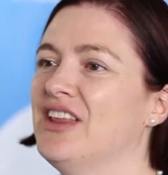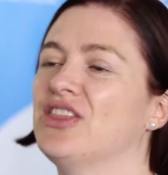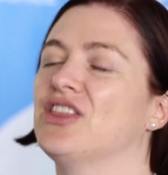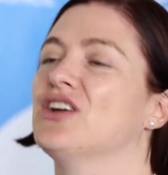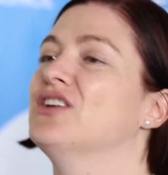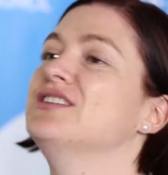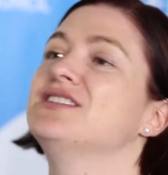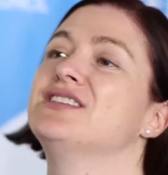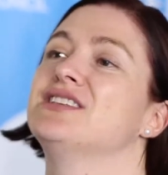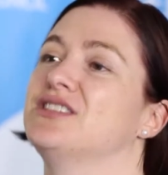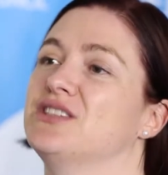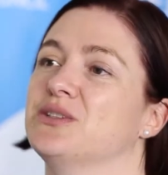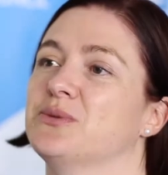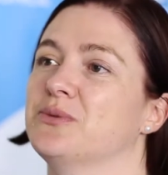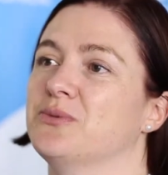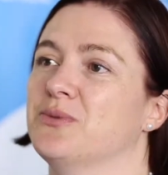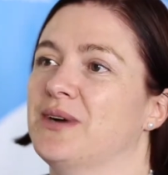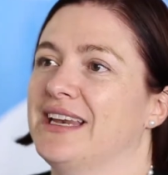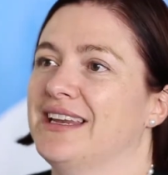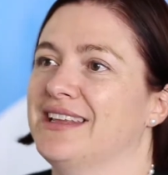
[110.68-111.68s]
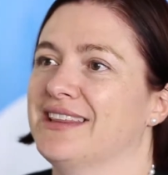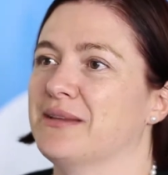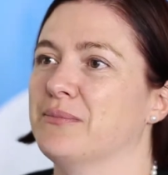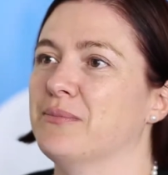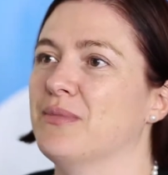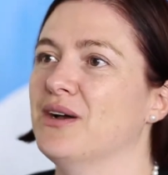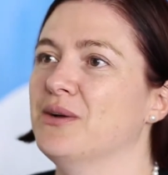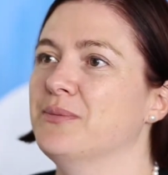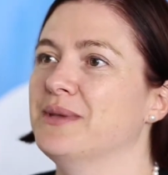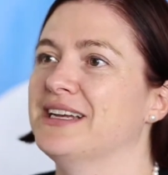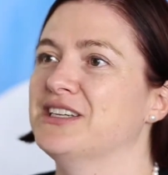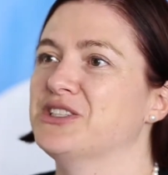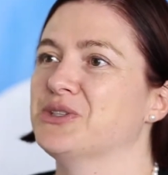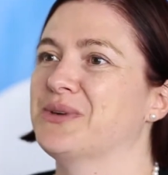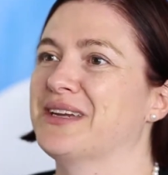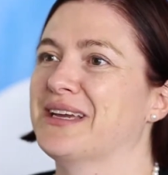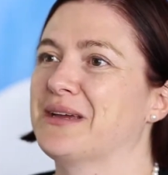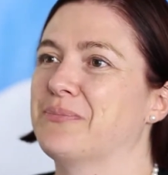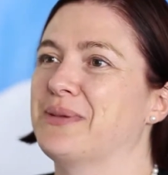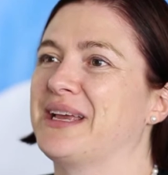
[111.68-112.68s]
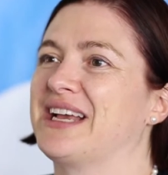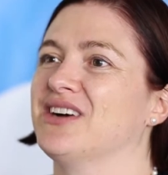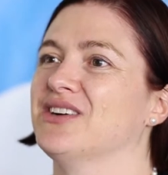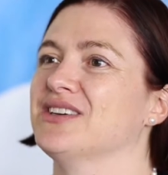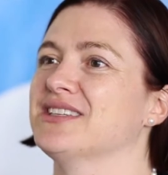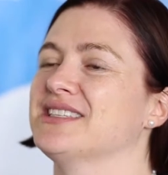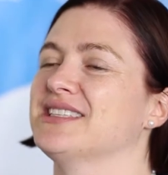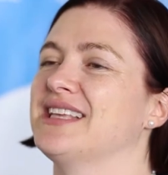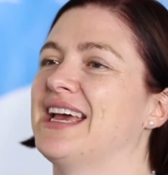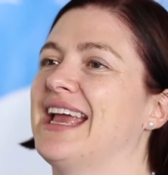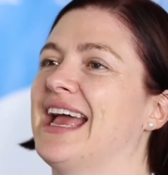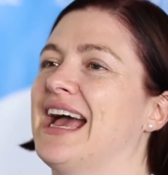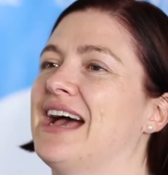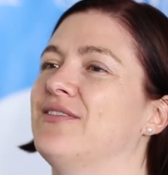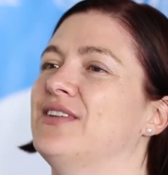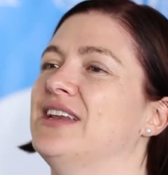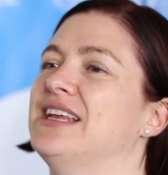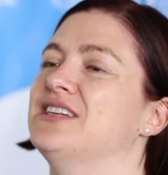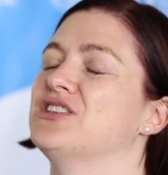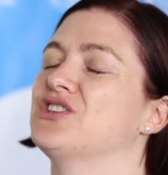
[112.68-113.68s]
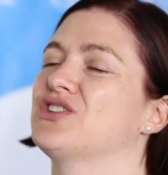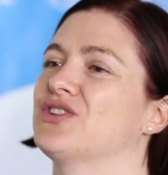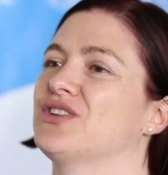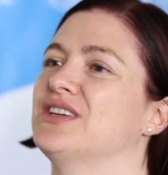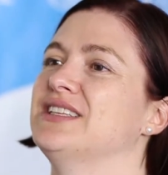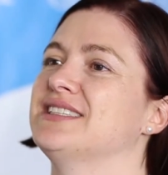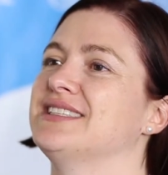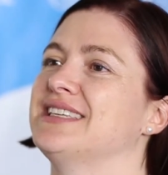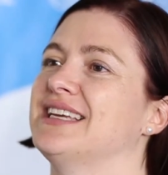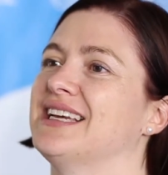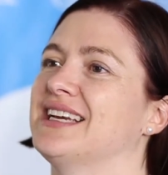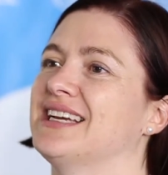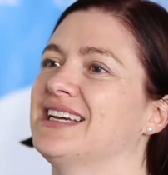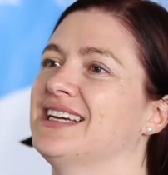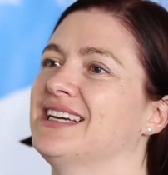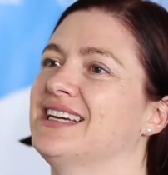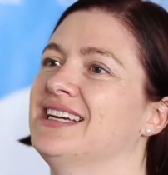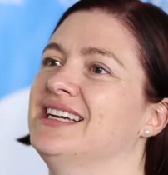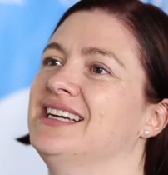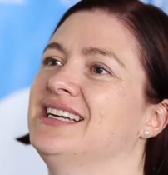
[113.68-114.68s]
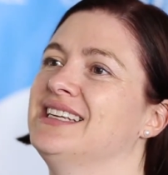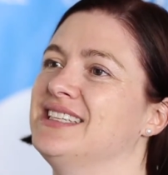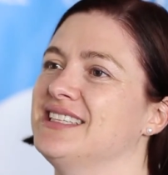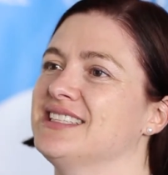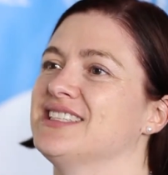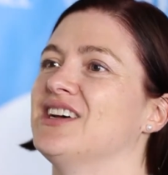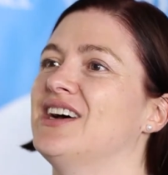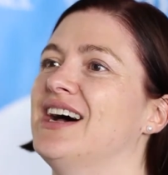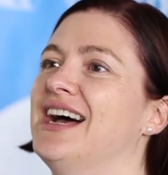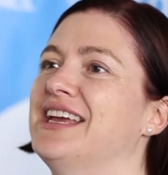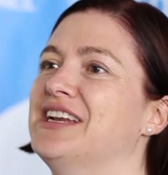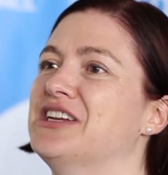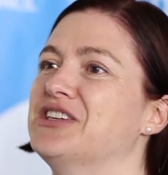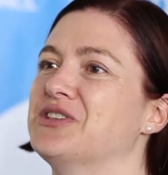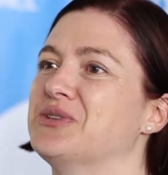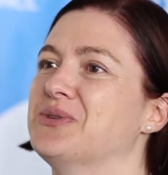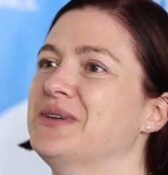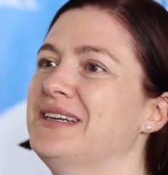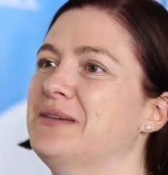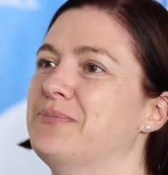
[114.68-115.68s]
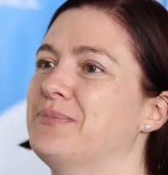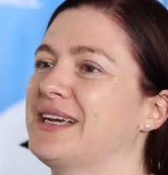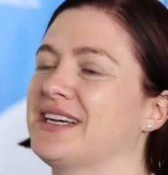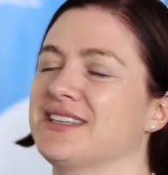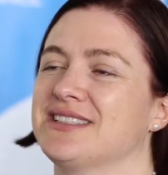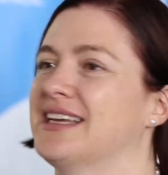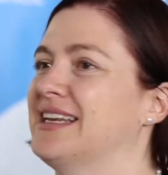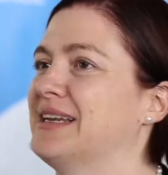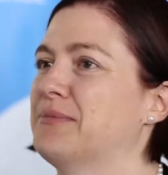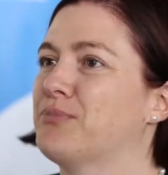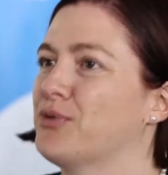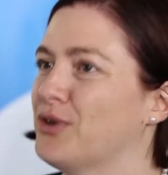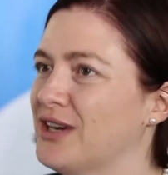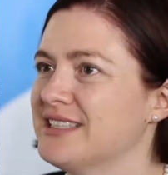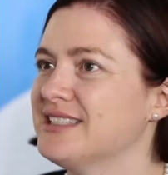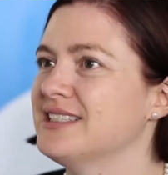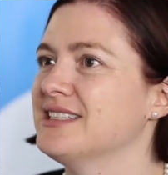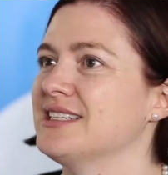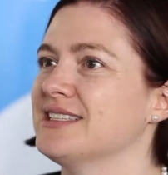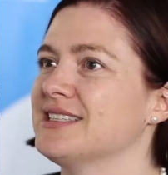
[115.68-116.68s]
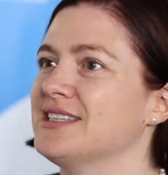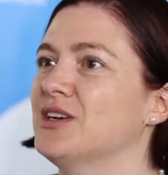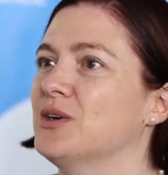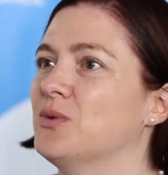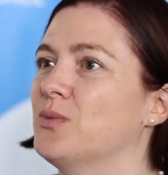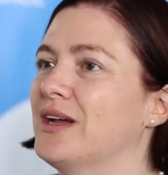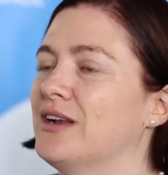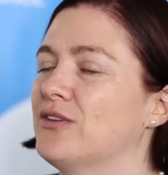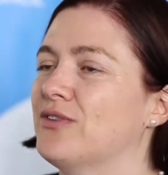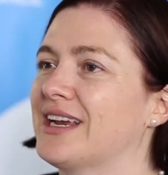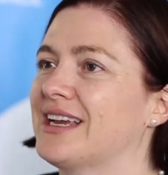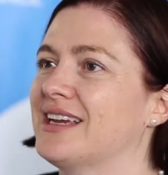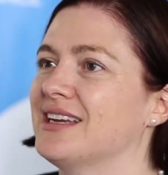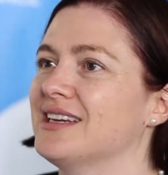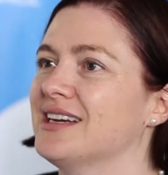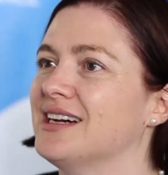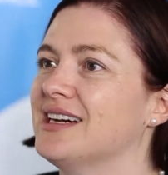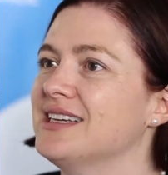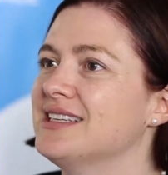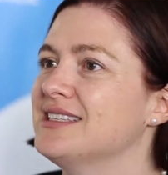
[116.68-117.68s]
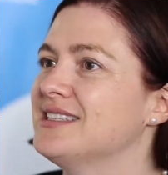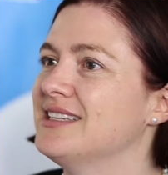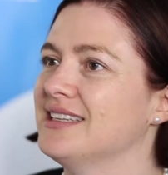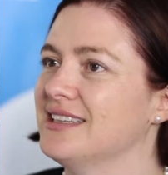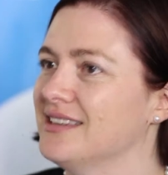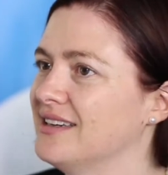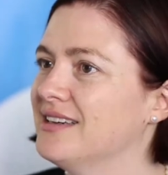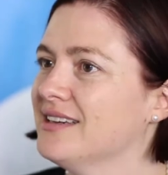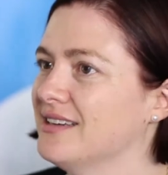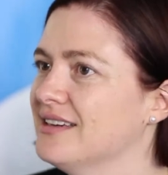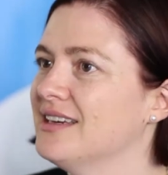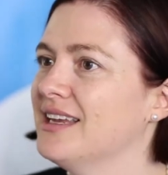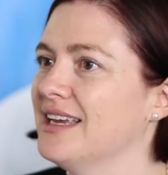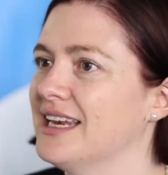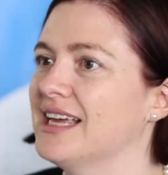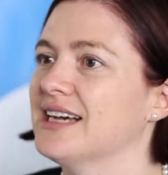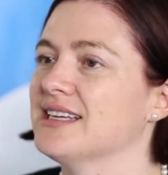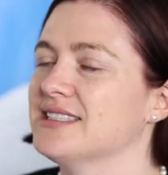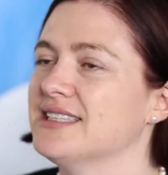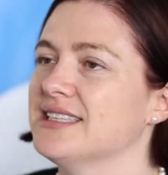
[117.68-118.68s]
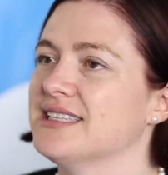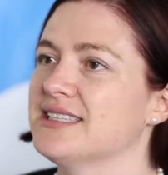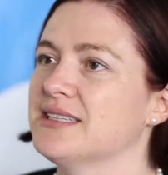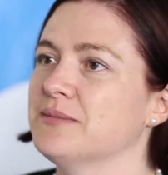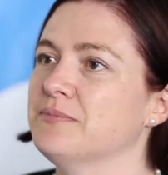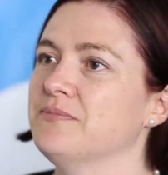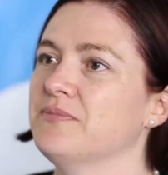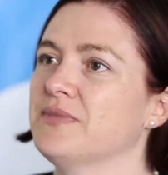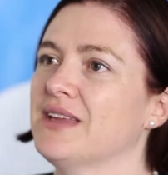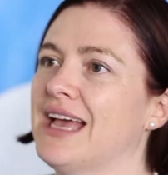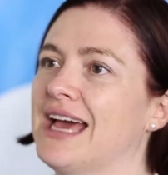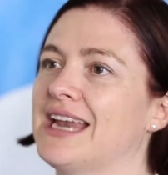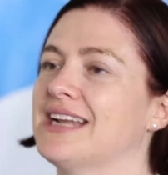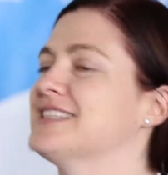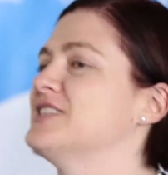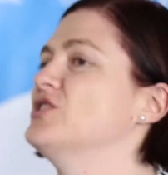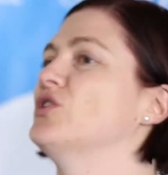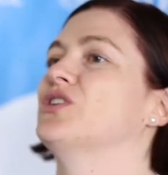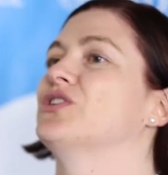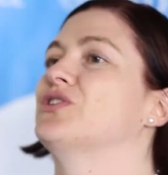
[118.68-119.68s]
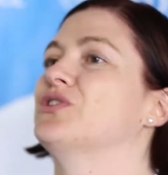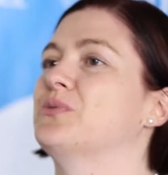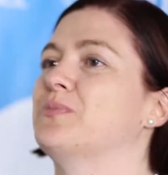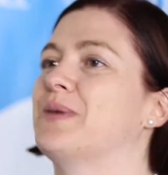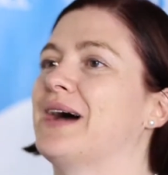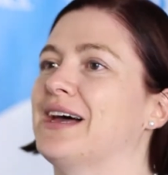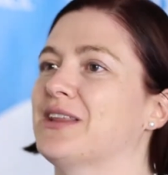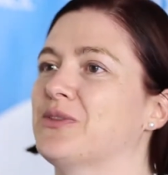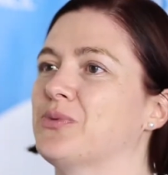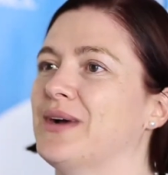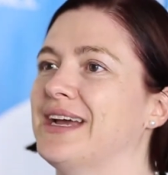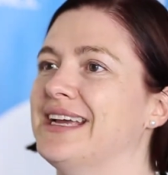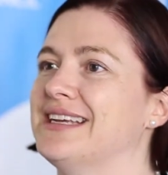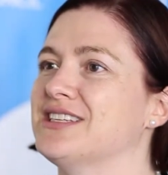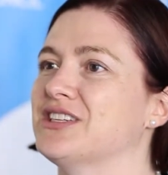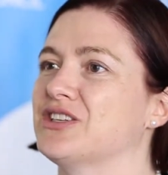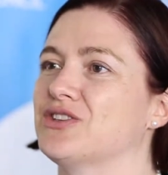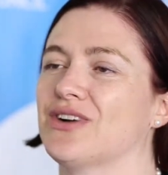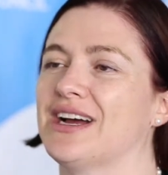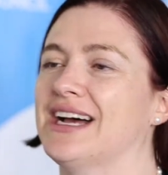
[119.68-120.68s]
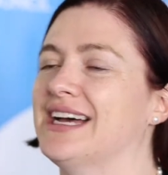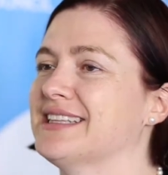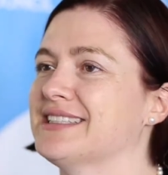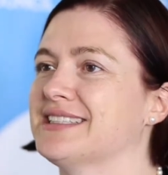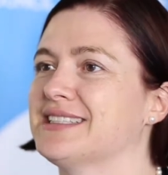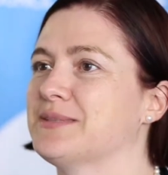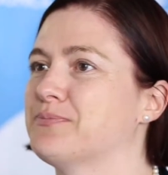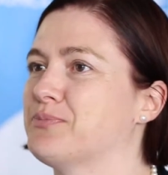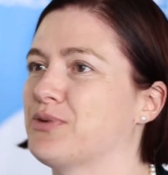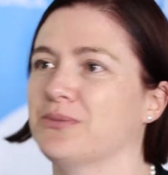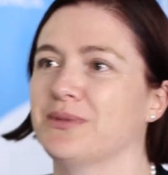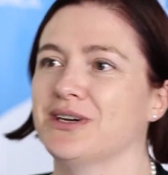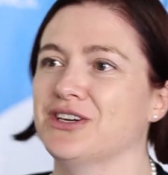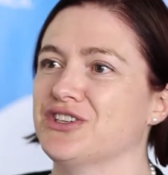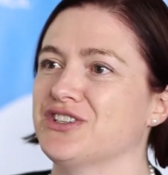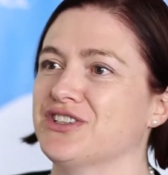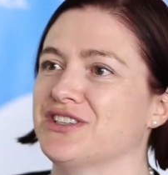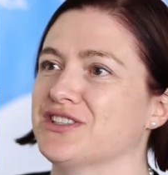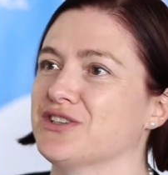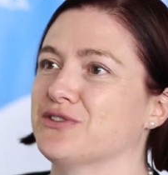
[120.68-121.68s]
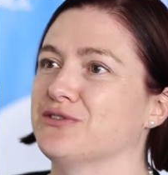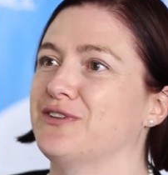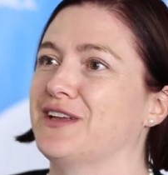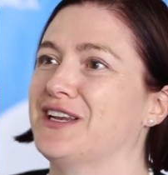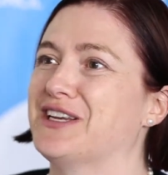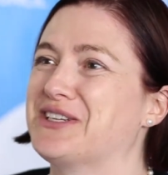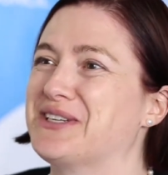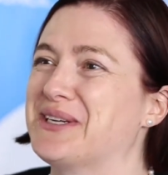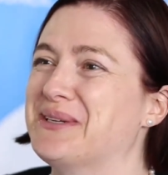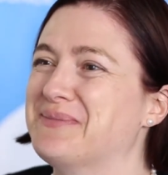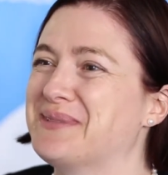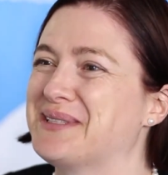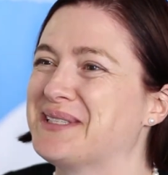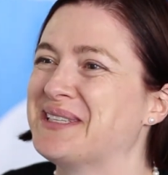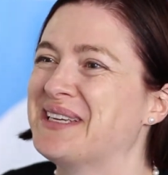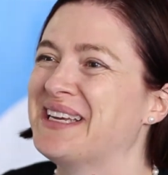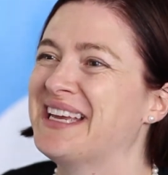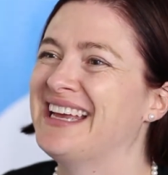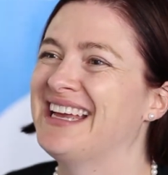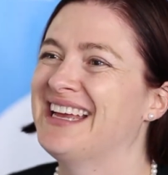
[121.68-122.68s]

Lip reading: Those that do it well at the moment are doing it because they have an intrinsic desire to do it, because at present it's not well recognised in our system, and it's not a good pathway to grants, promotions or fellowships.